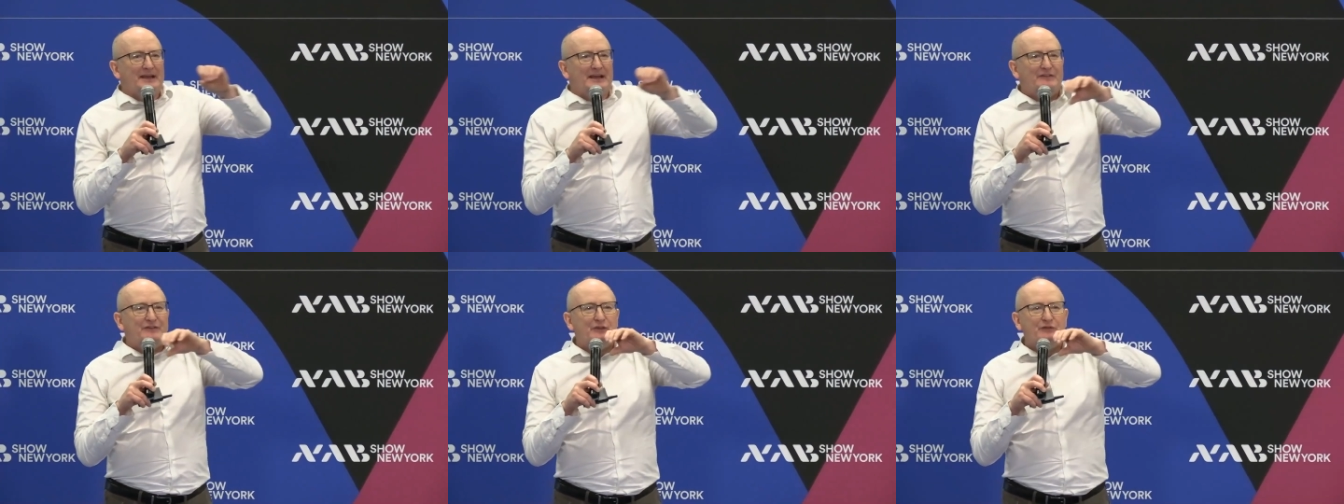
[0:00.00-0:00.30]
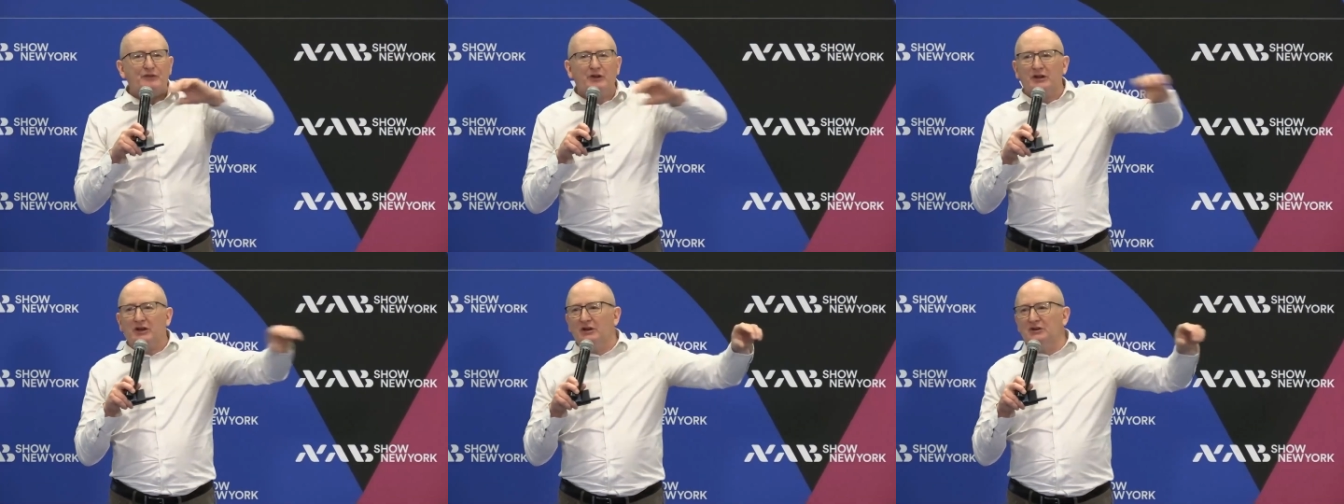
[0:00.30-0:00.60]
If
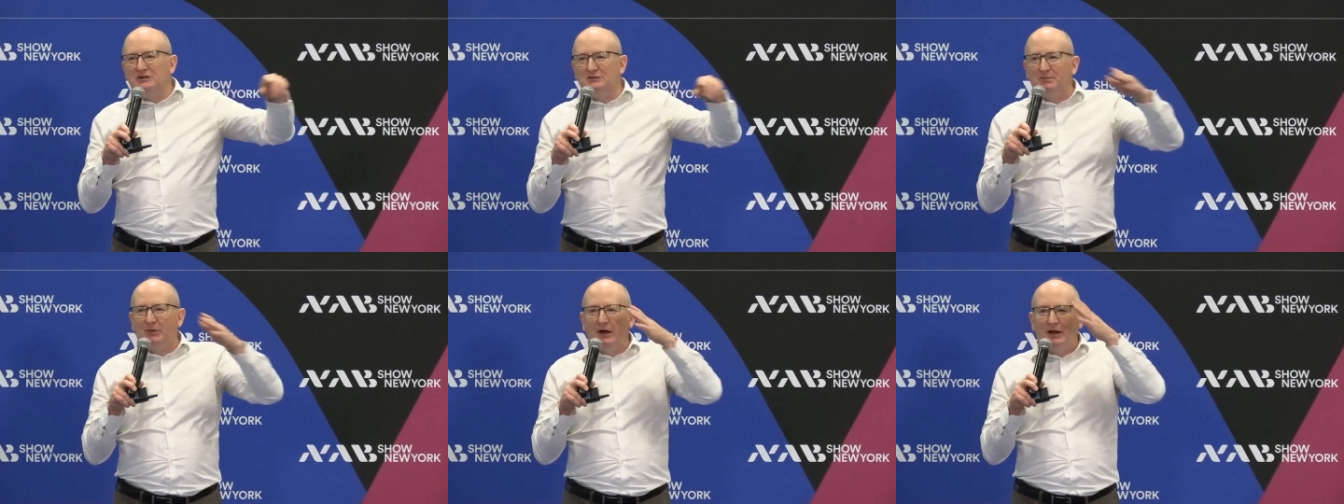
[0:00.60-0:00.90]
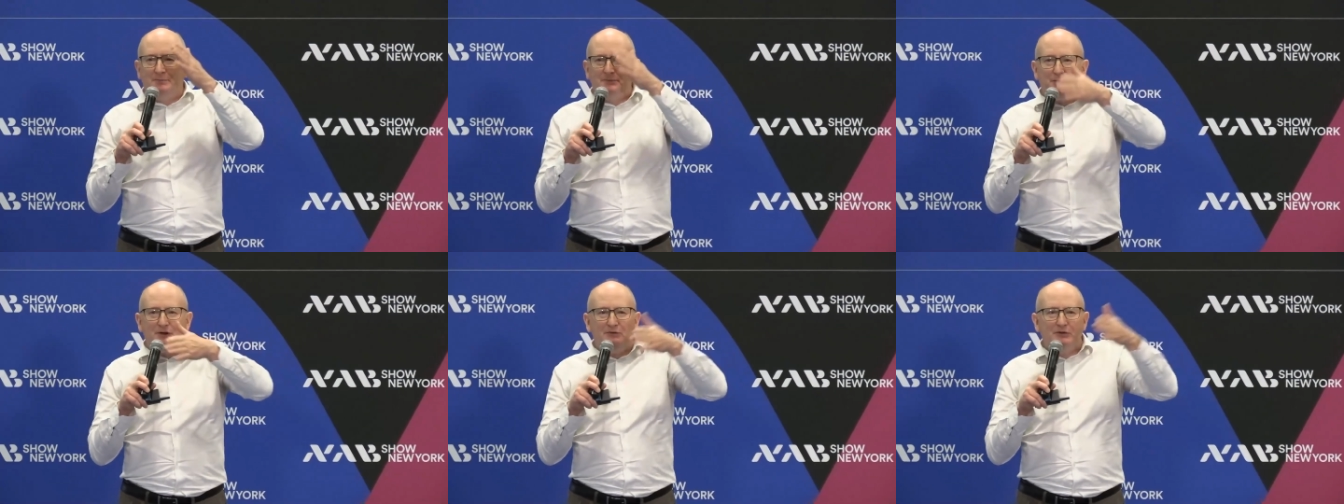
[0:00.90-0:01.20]
you've got a hose
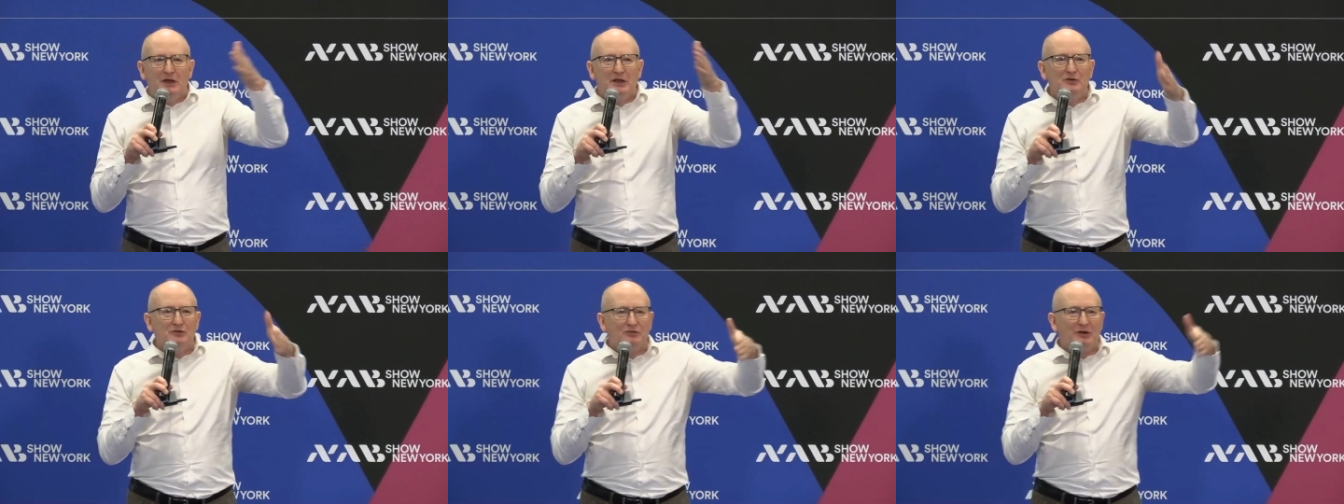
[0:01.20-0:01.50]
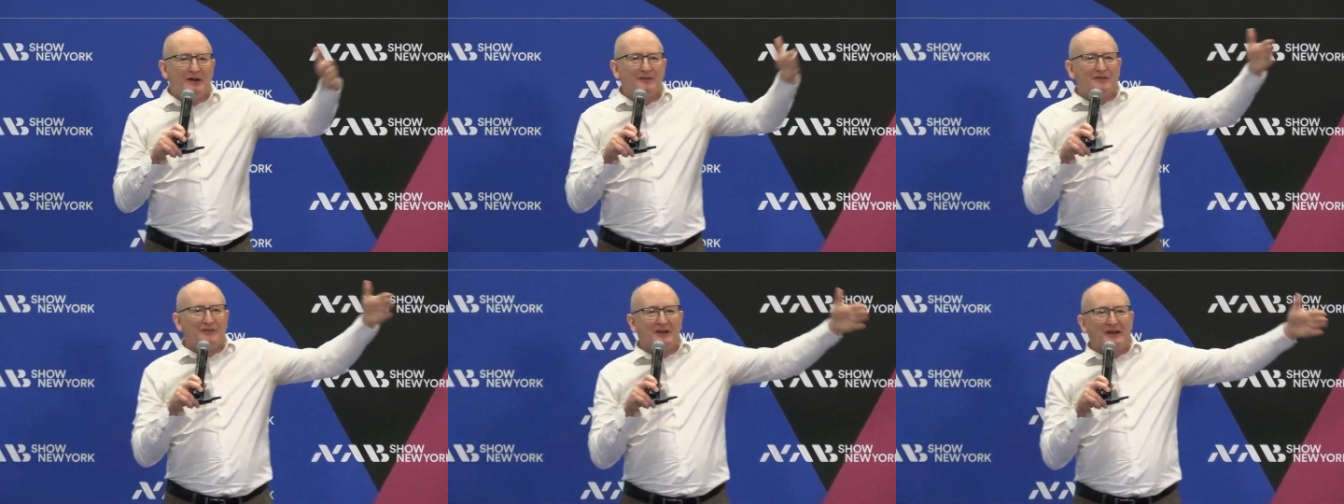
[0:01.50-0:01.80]
pipe, you know
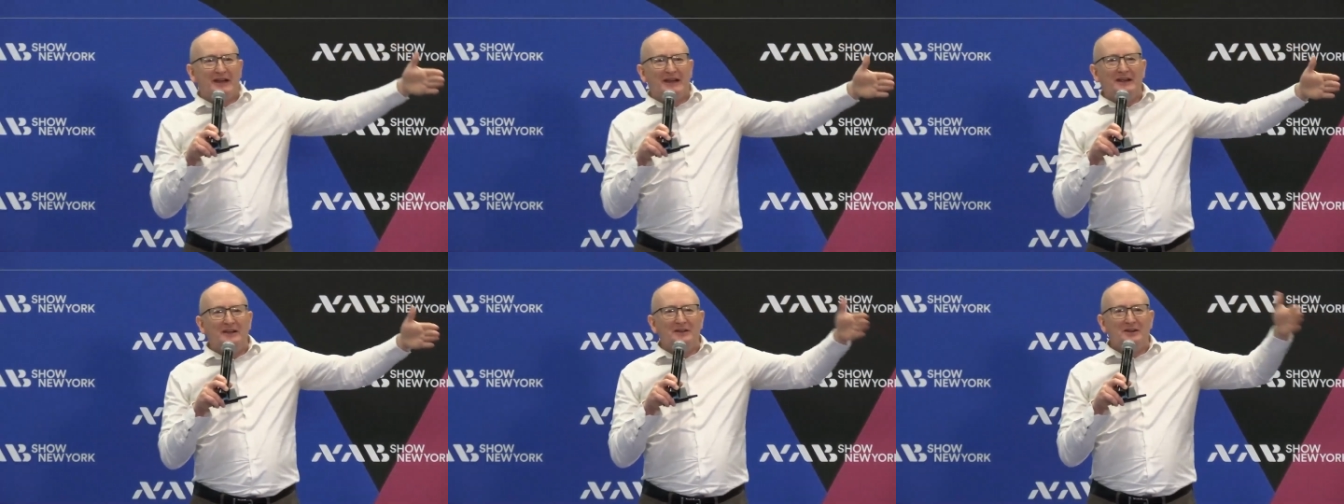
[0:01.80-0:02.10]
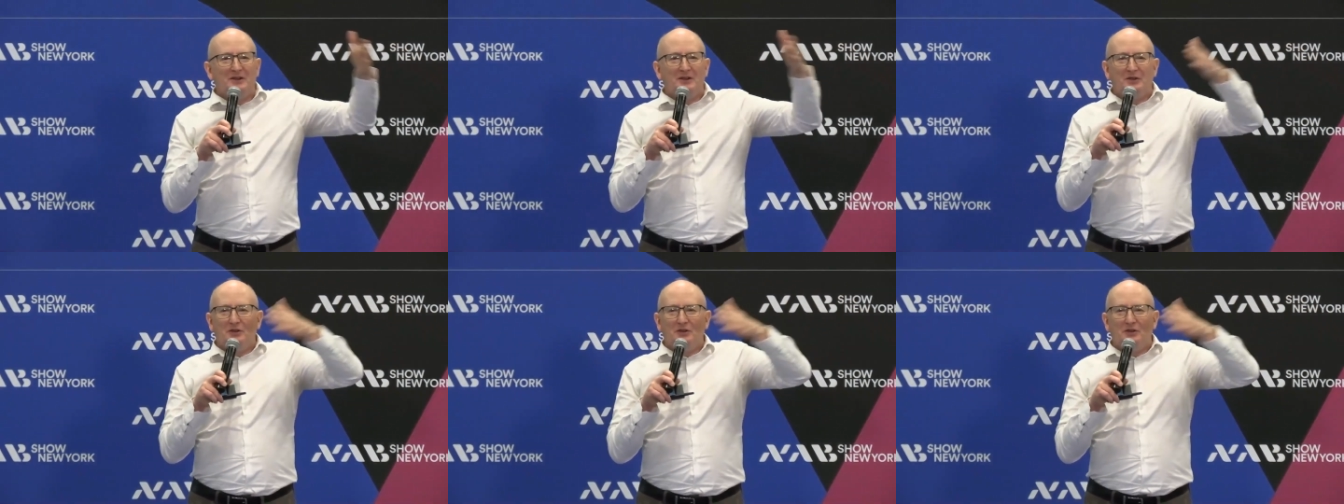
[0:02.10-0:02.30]
roughly